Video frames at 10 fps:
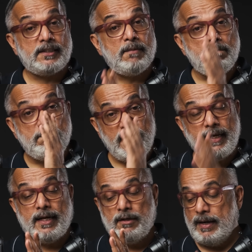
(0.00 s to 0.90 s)
the
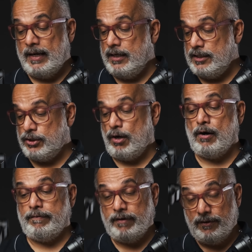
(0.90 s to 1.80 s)
big advantage
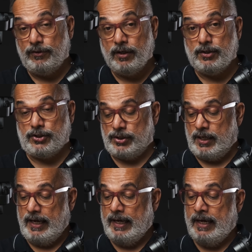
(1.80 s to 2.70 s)
of this
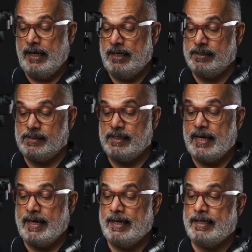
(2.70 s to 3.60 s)
is
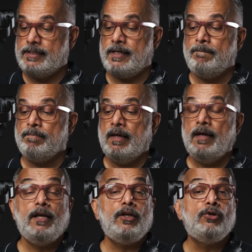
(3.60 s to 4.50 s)
that
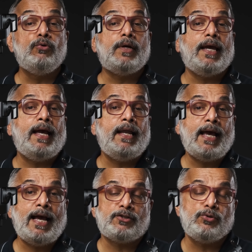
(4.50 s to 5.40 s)
you can
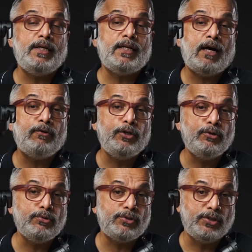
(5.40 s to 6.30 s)
actually now
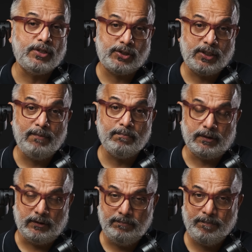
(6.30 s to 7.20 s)
use this
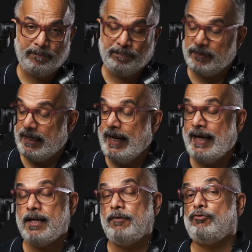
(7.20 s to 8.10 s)
gimbal
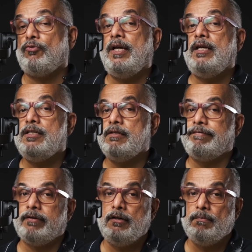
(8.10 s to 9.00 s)
in 3
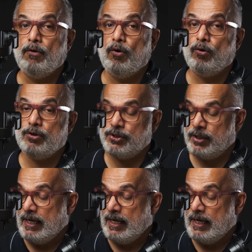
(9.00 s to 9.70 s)
different modes: